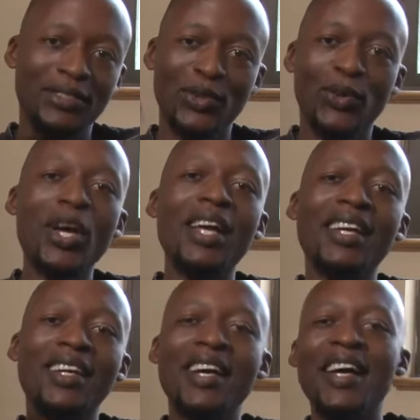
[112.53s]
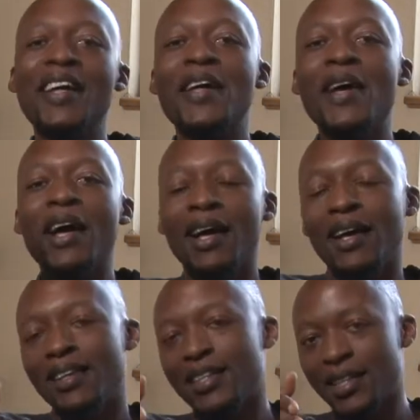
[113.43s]
So
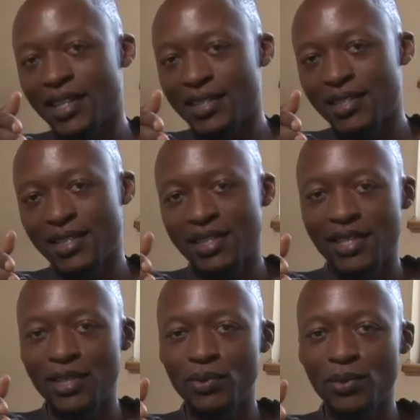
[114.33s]
the next scene